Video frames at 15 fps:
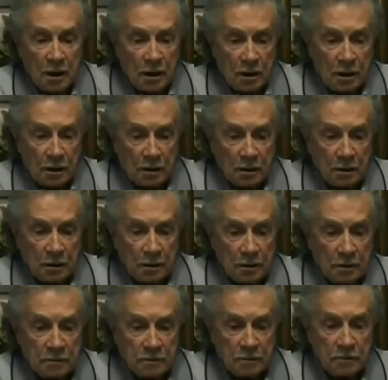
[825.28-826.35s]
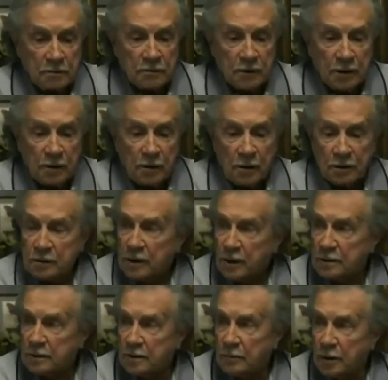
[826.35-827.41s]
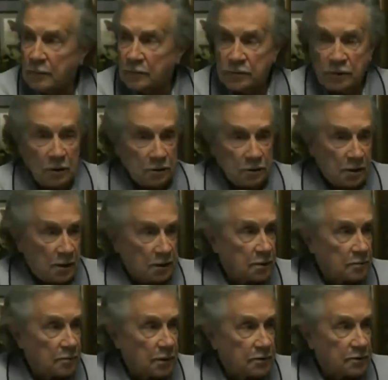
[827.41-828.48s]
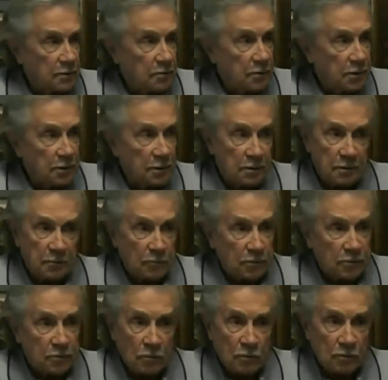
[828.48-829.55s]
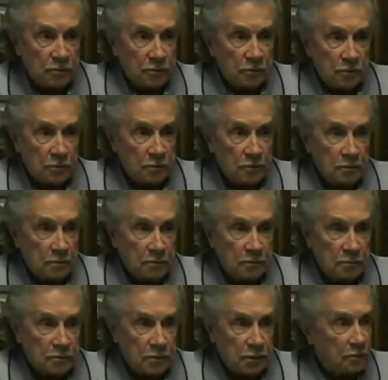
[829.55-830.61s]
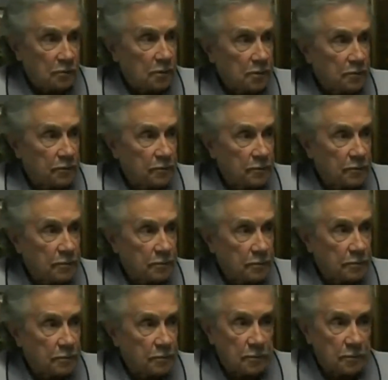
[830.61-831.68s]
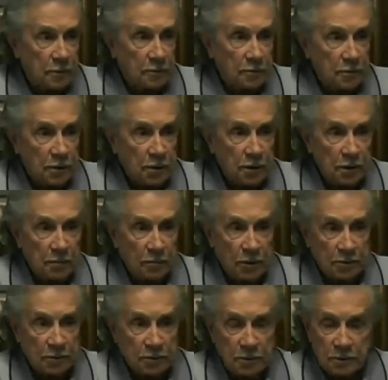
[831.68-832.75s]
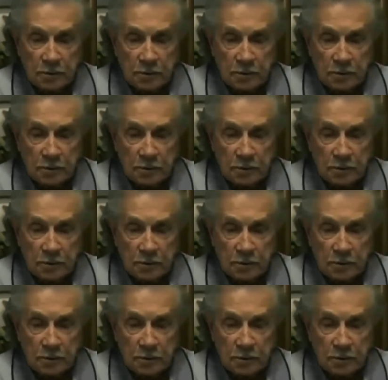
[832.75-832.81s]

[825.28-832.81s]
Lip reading: as soon as I contacted him, I was contacted by somebody, and we told you to stay away from even thinking about